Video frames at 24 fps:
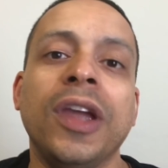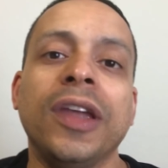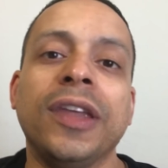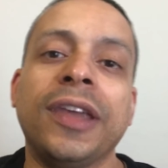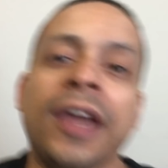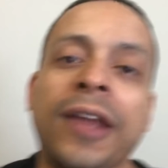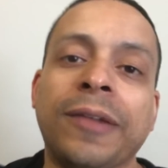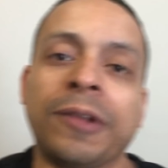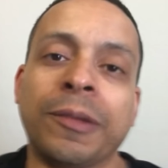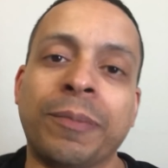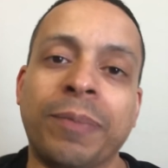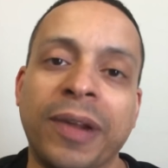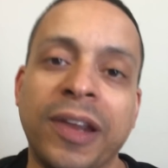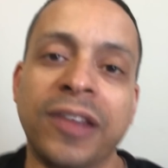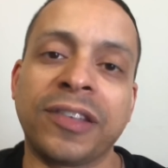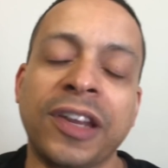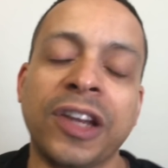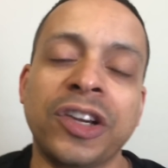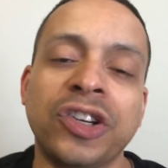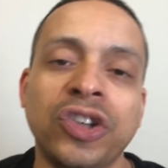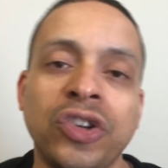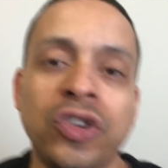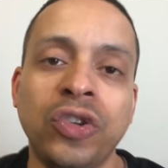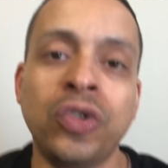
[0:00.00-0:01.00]
Yet the
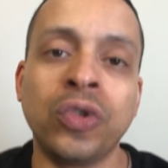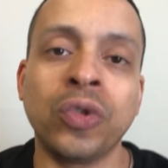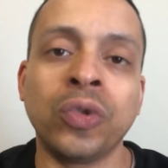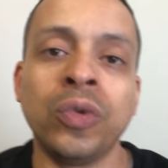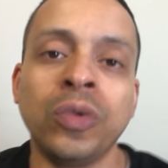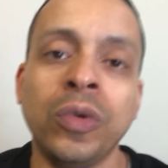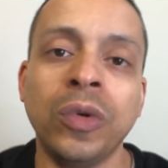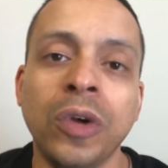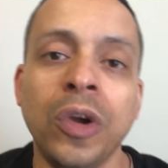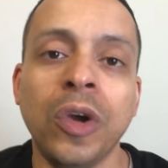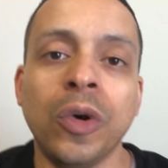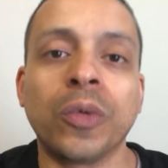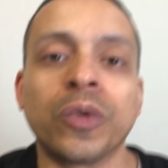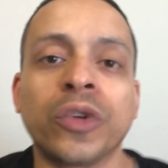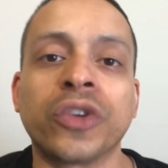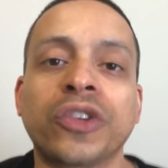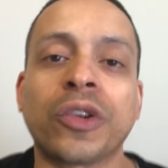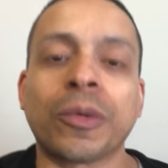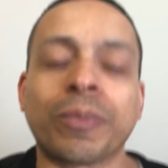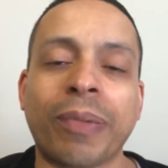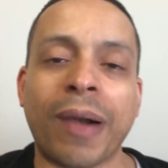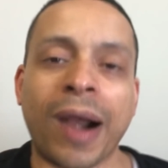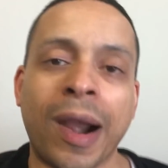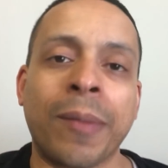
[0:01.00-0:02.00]
PlayStation 2 was
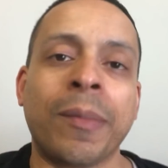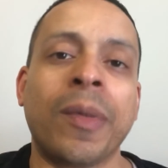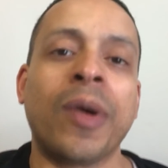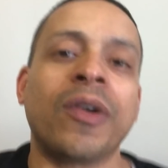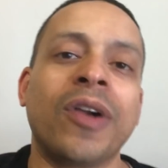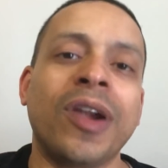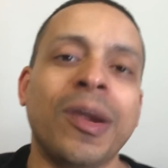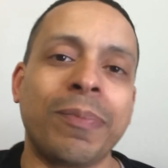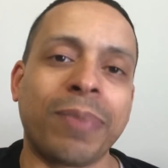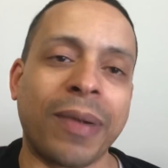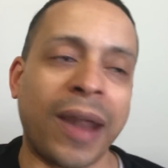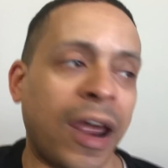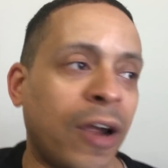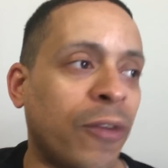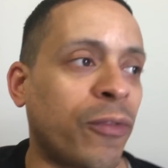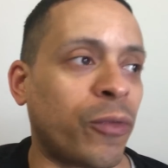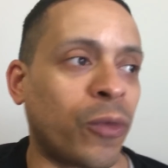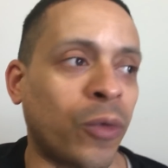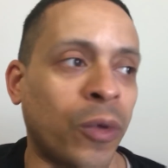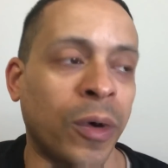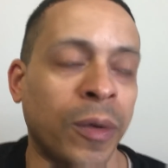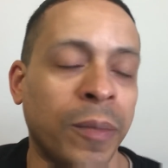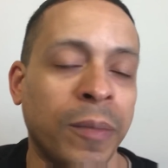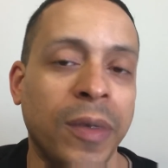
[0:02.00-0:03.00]
the primary
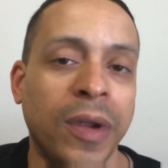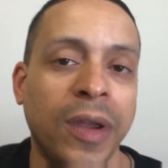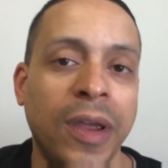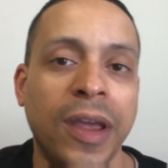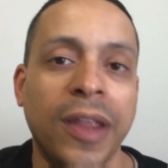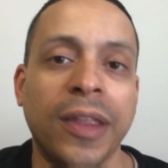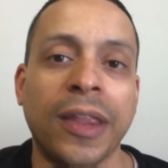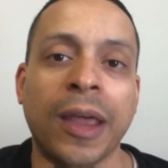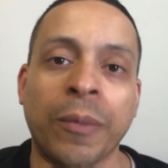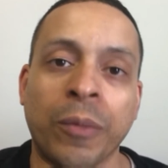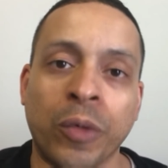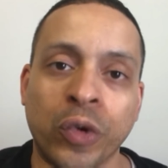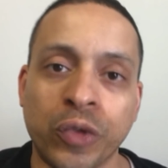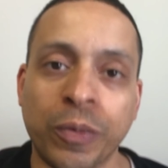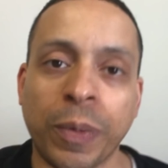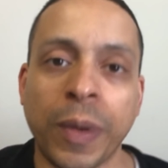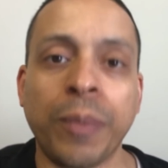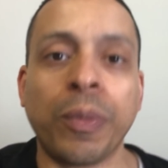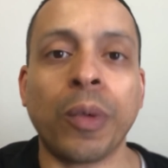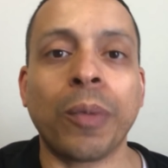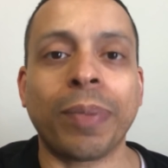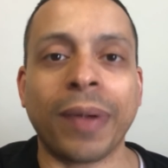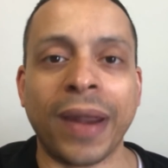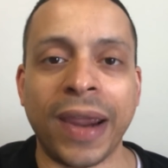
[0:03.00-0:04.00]
platform that most
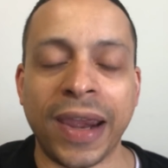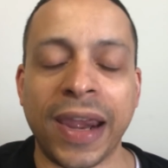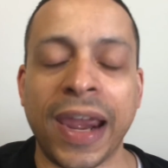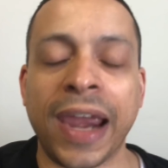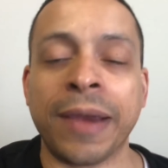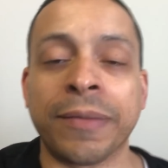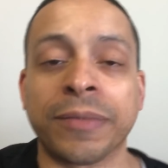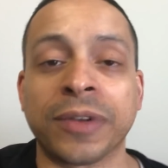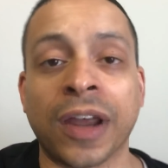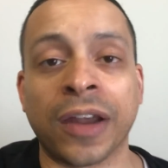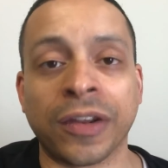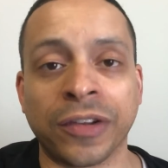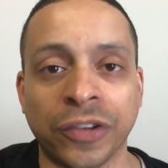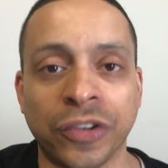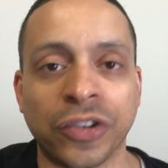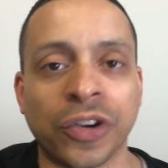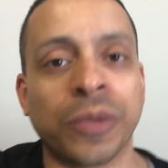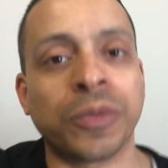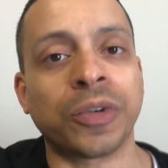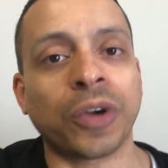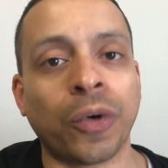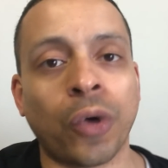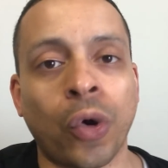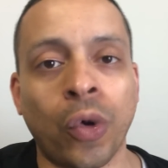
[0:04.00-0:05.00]
people play games on in
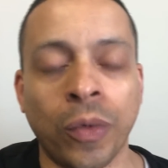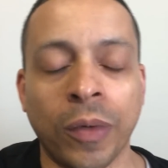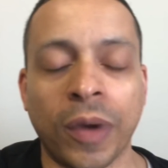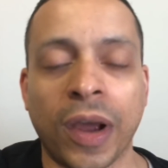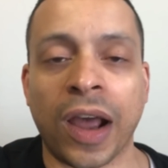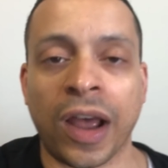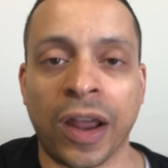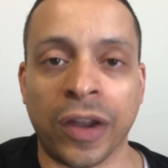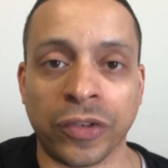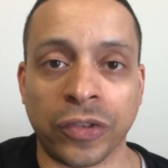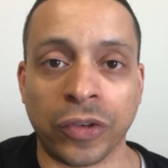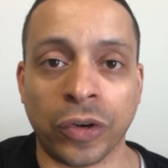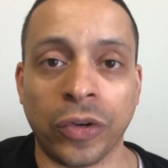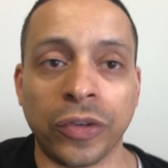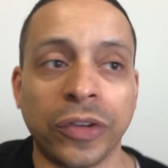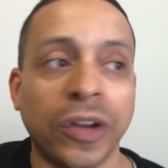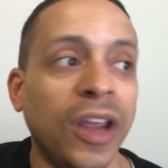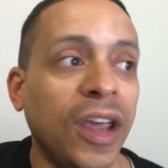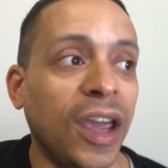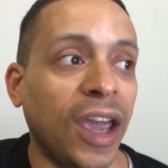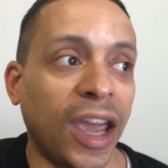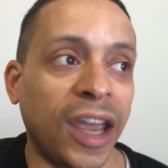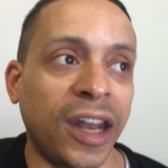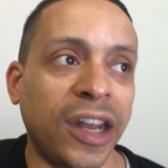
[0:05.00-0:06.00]
terms of home consoles,
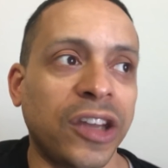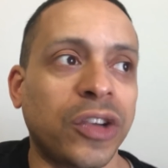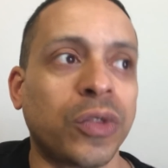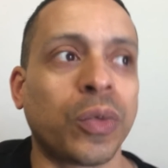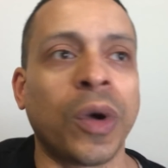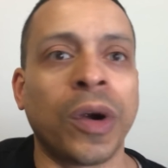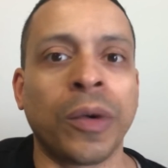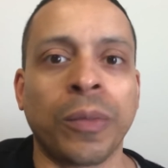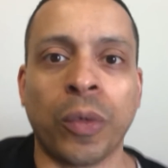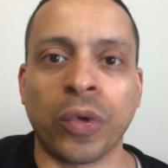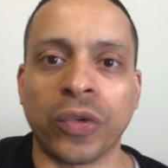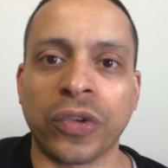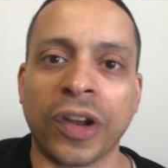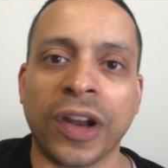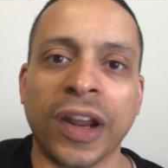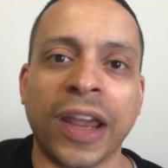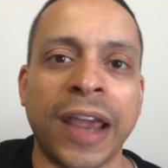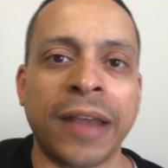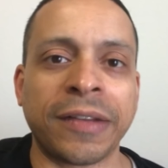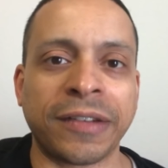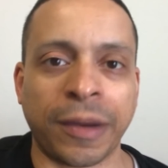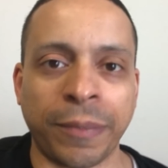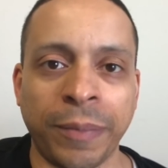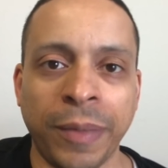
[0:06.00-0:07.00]
and it's where most of the
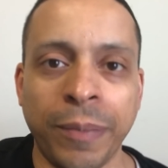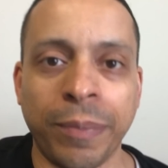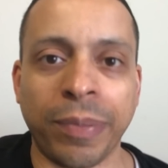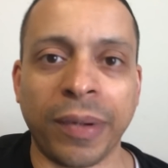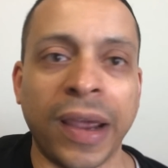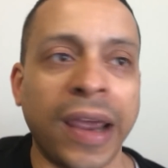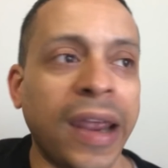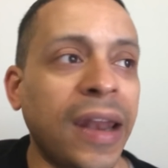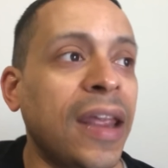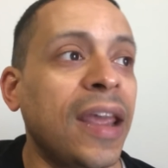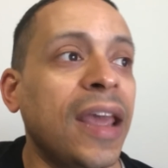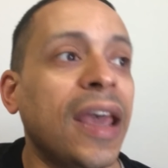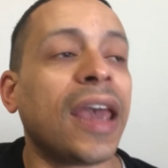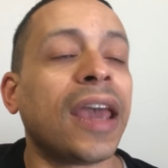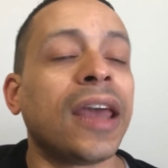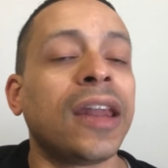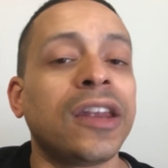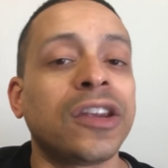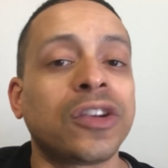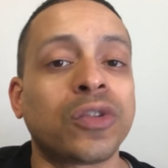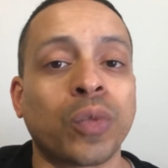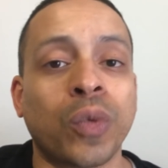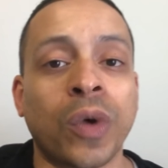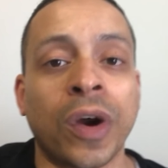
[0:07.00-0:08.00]
games have been played, and
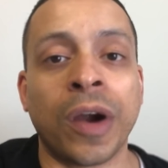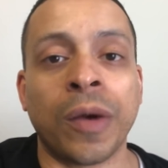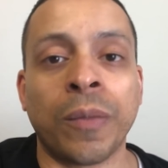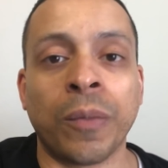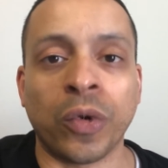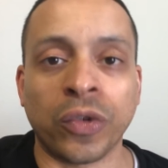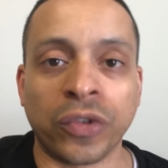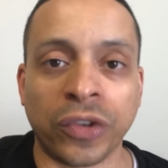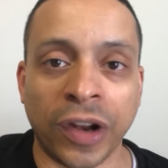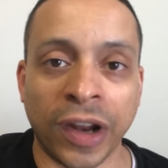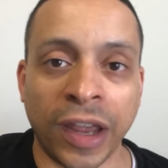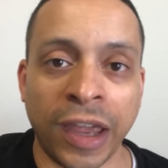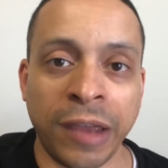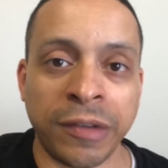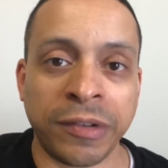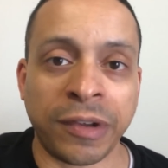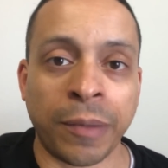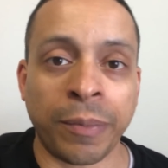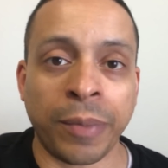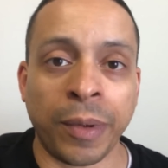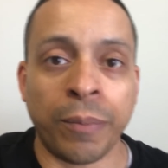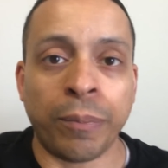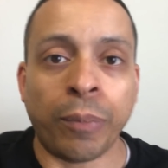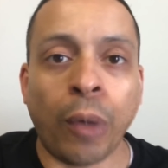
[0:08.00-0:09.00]
it's where most of the games
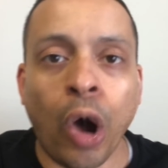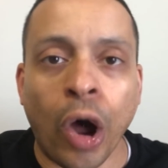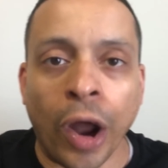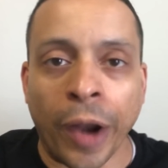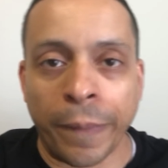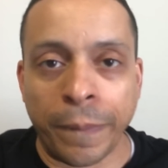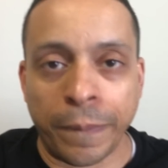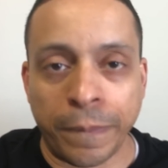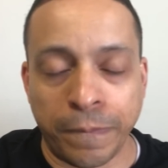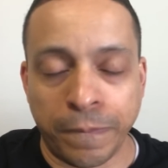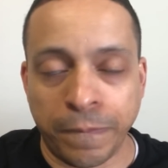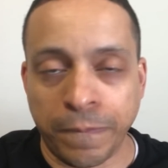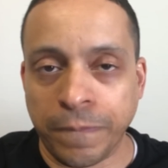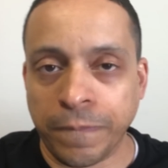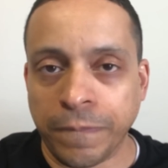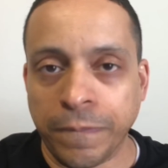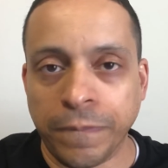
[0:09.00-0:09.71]
have been bought.